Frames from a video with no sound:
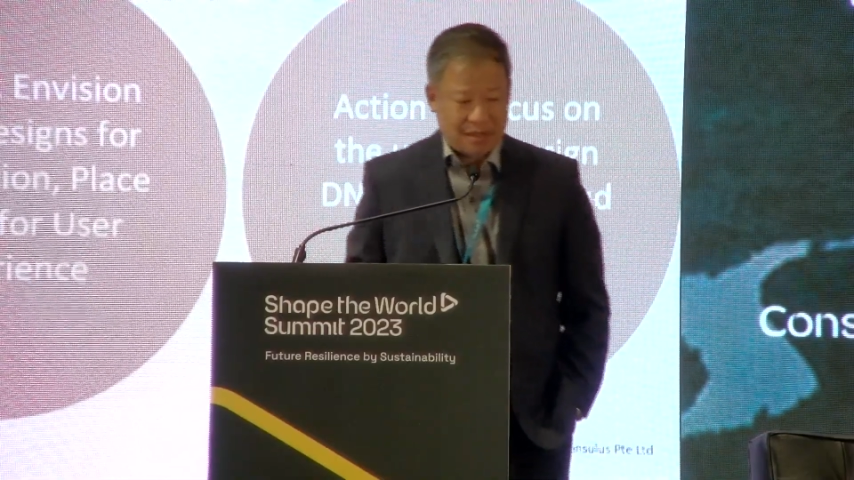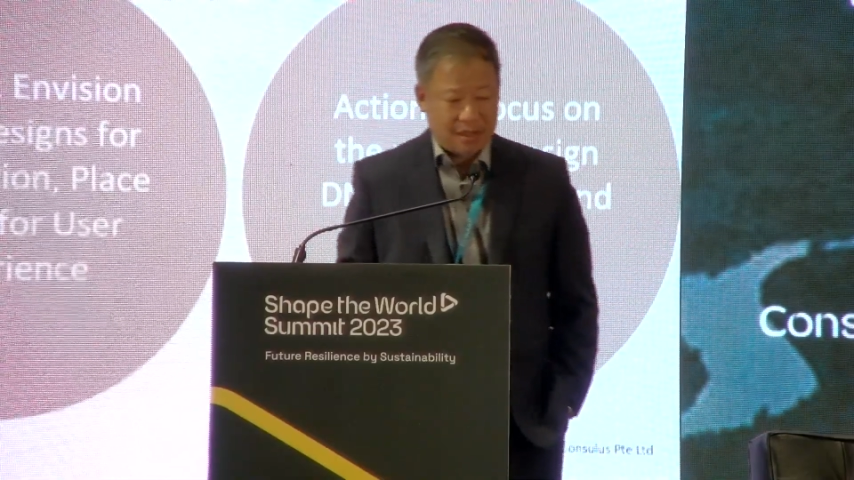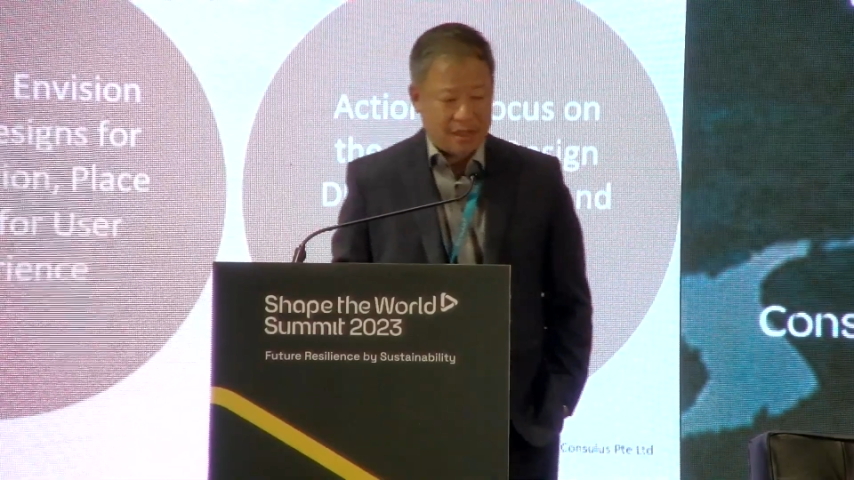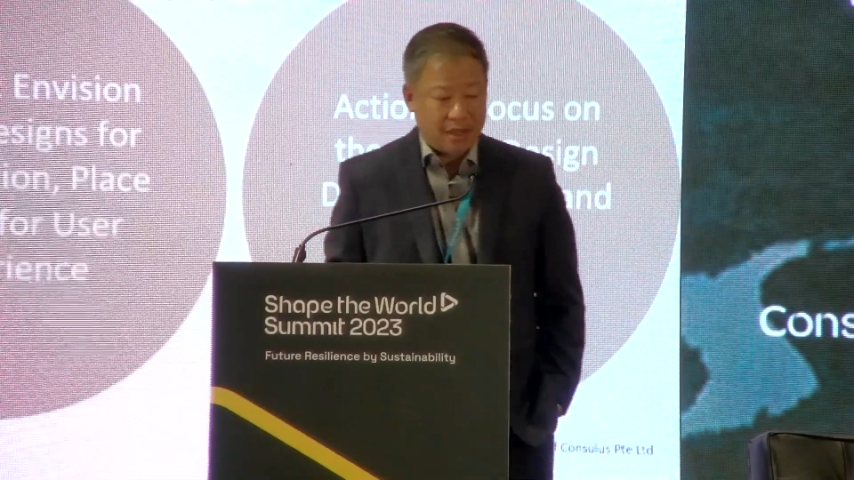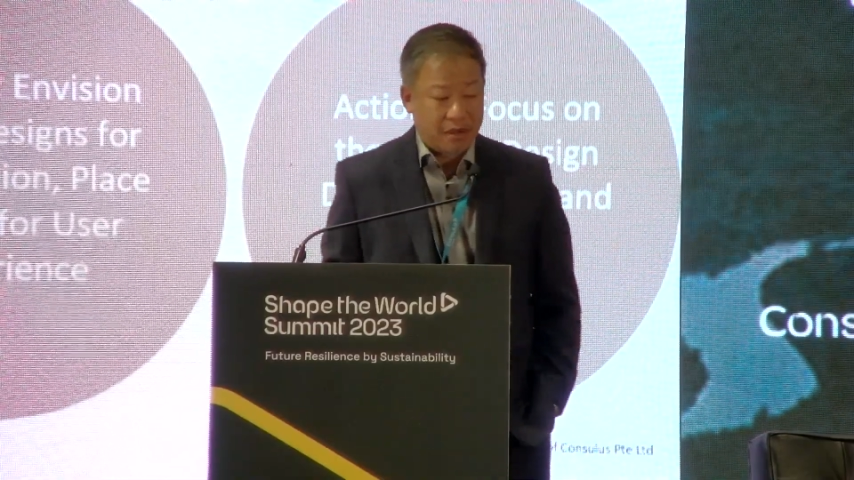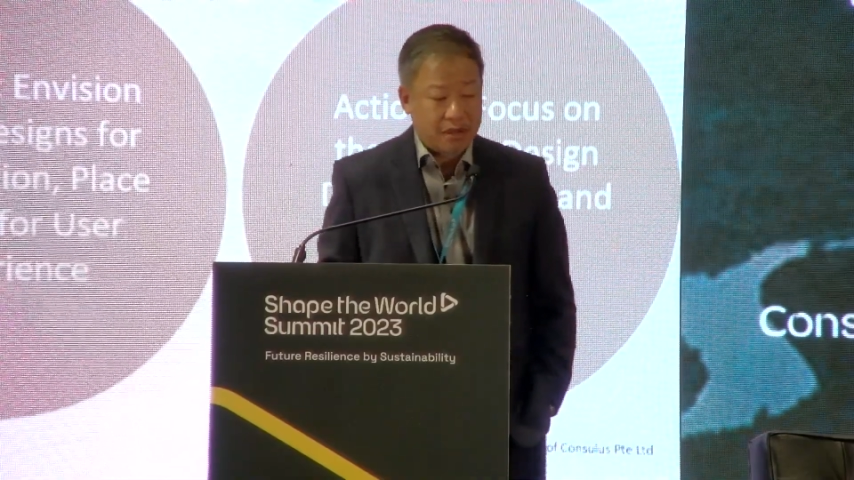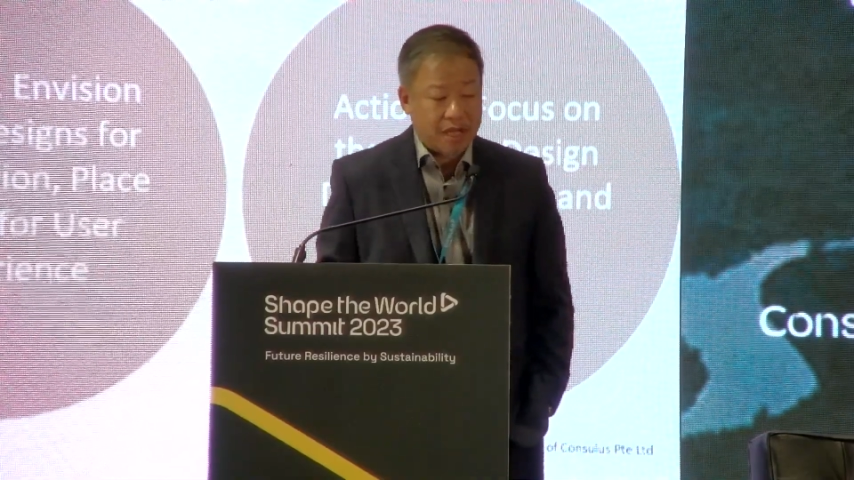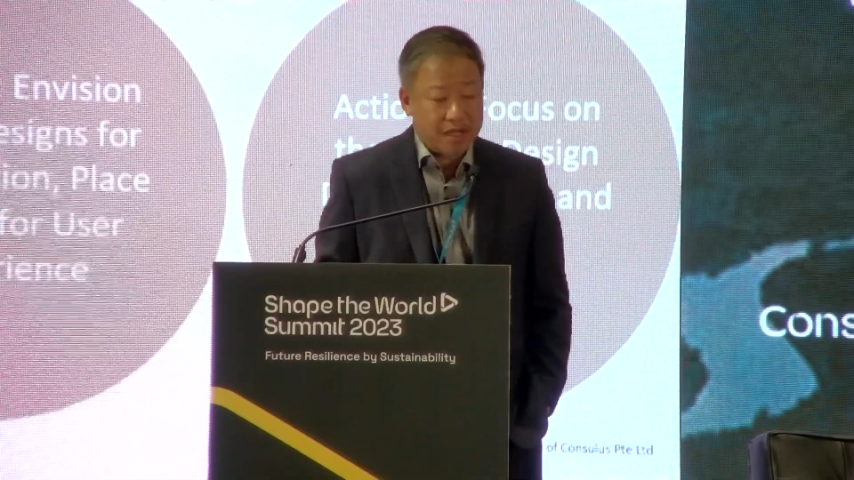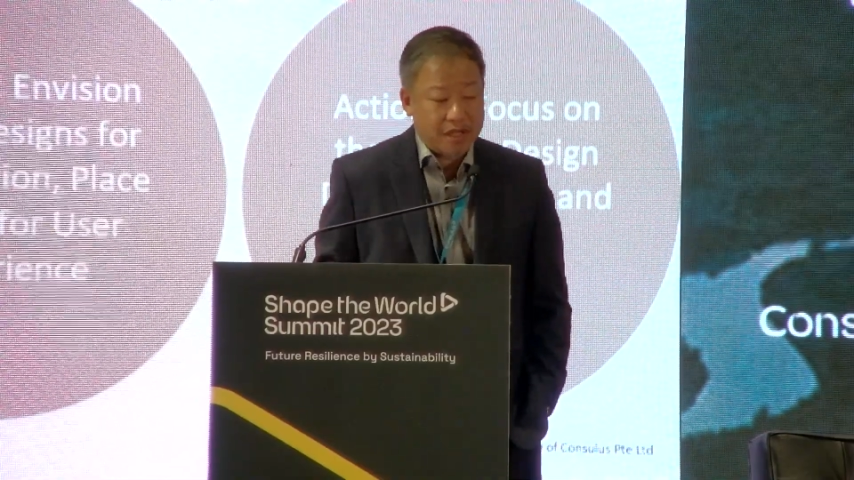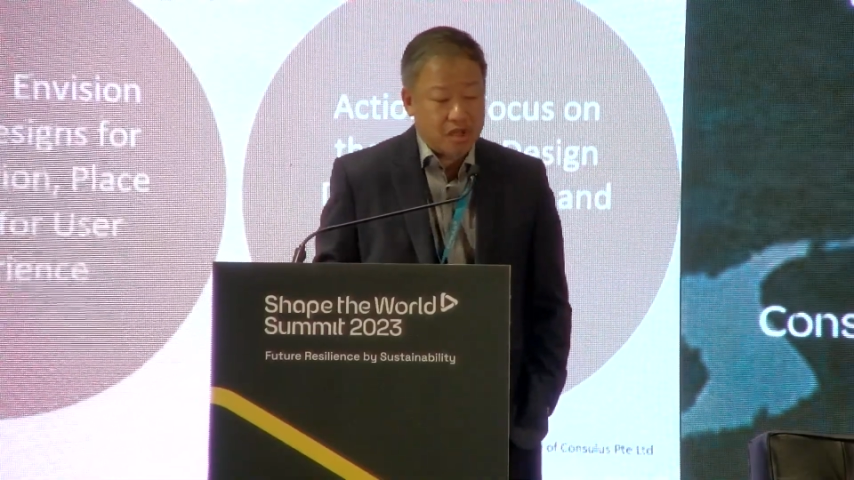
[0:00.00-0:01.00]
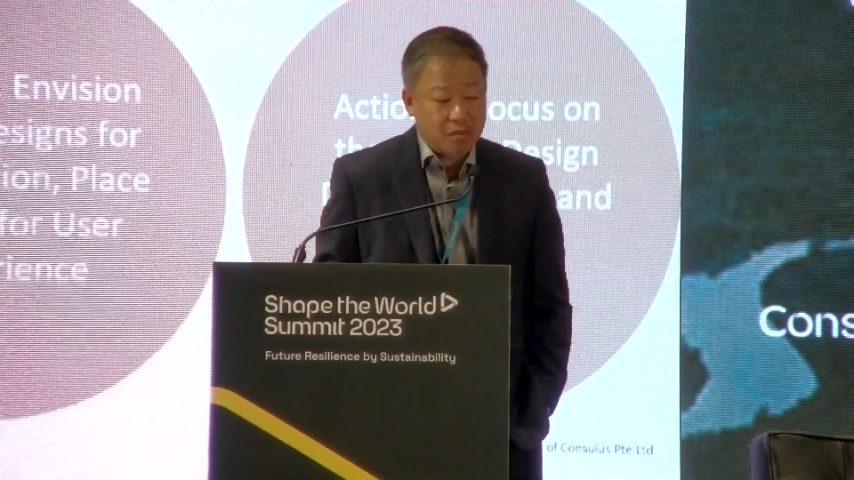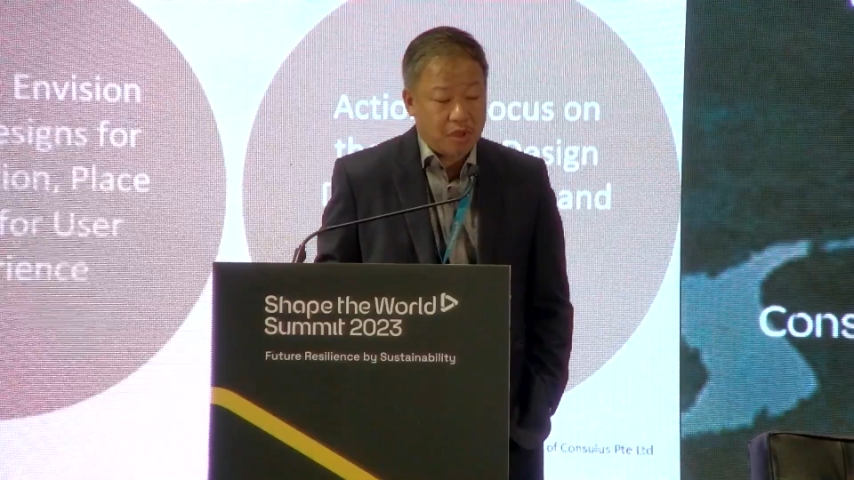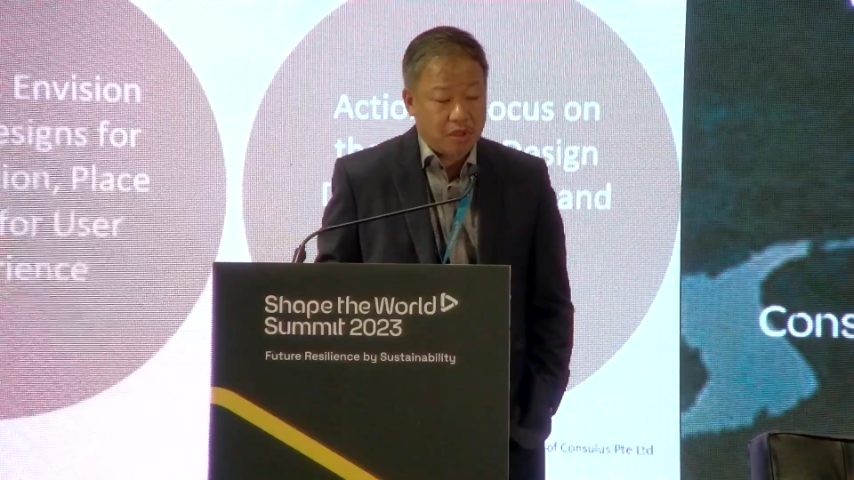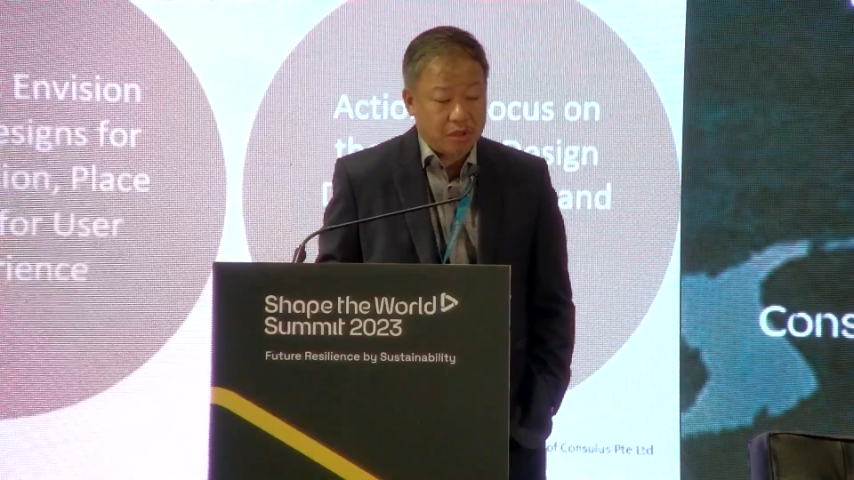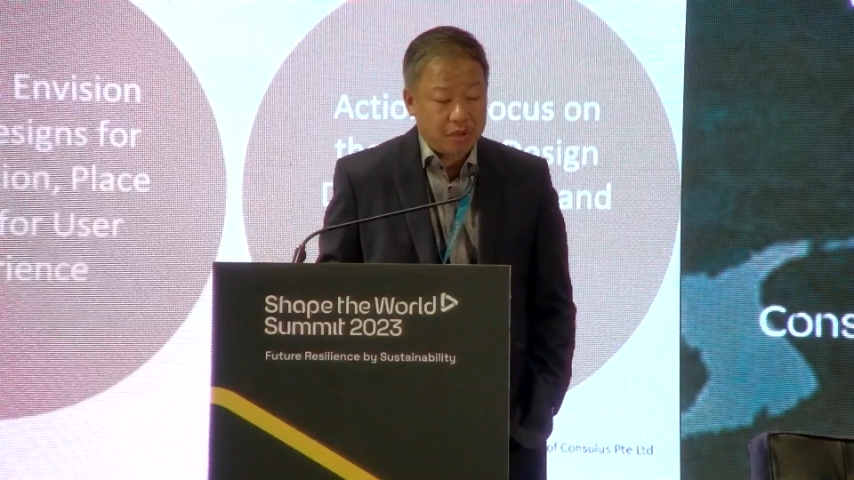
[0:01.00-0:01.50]
and organization
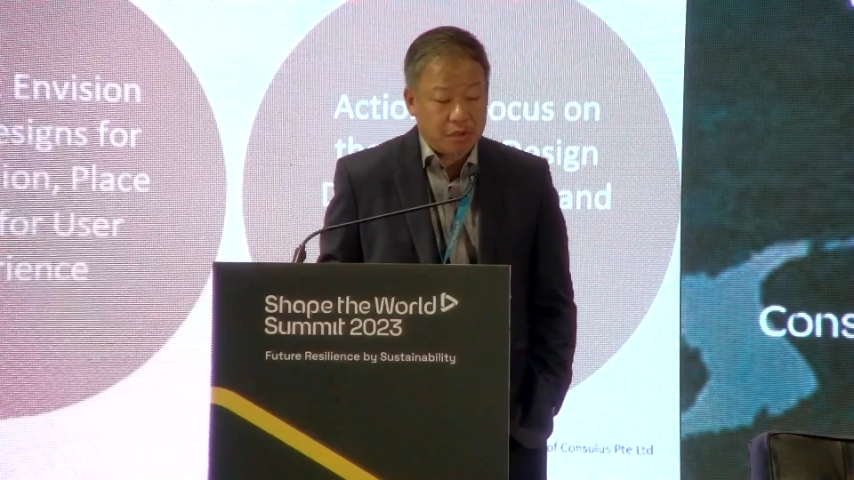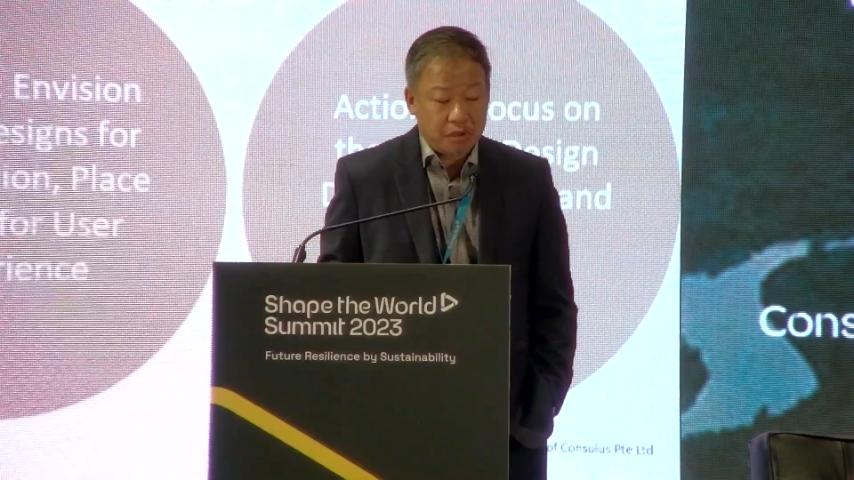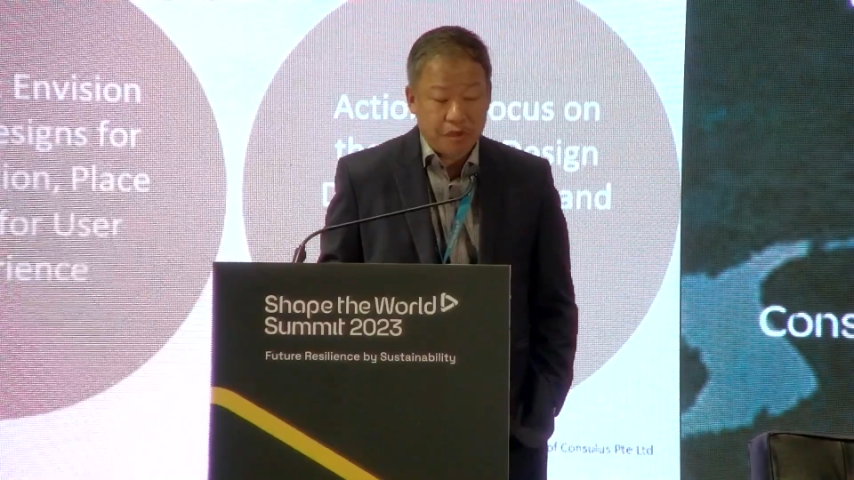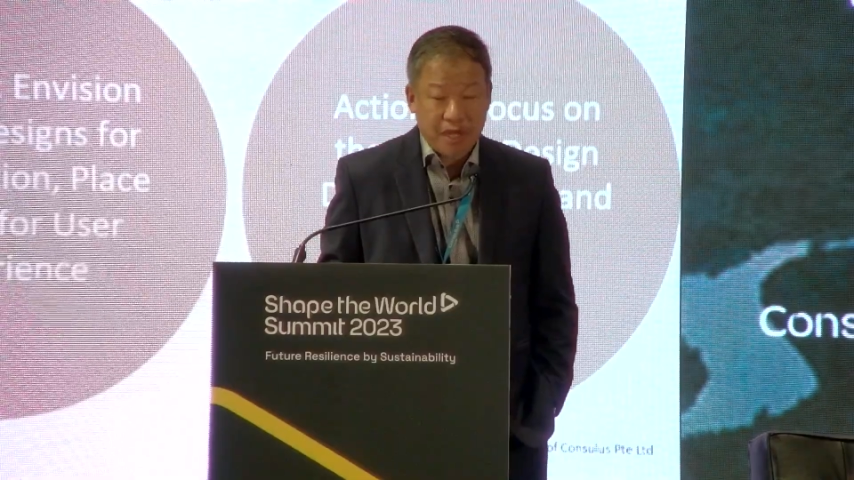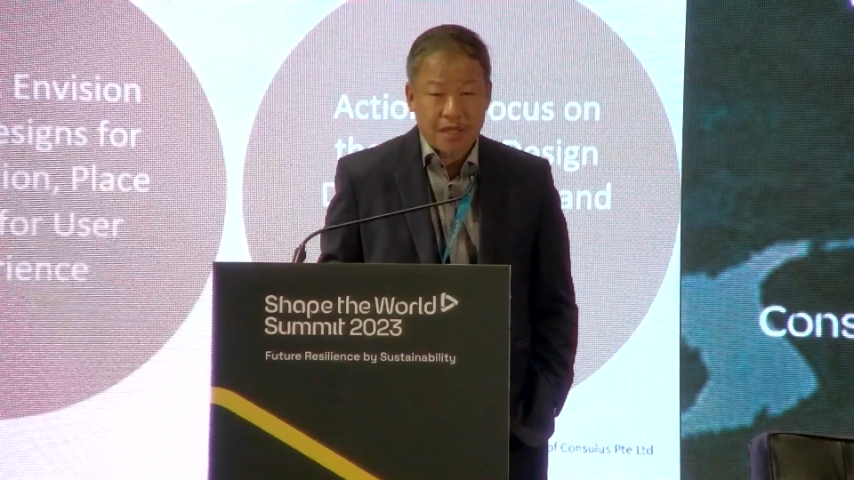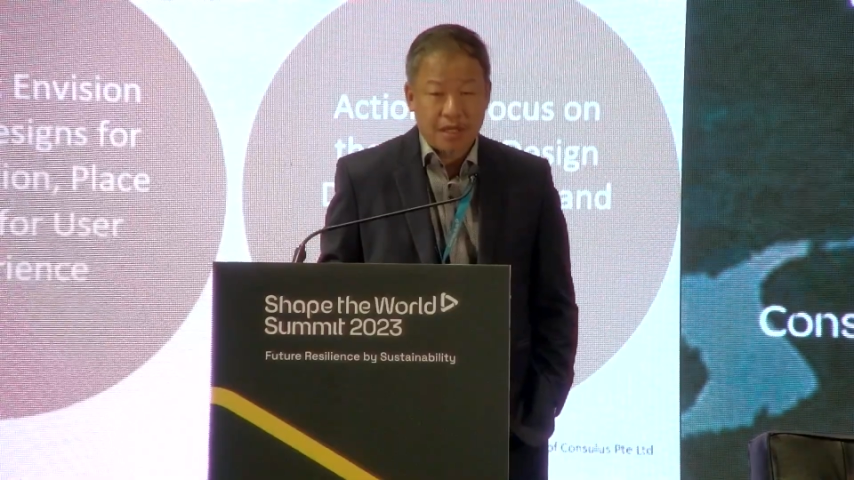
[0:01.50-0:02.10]
model to create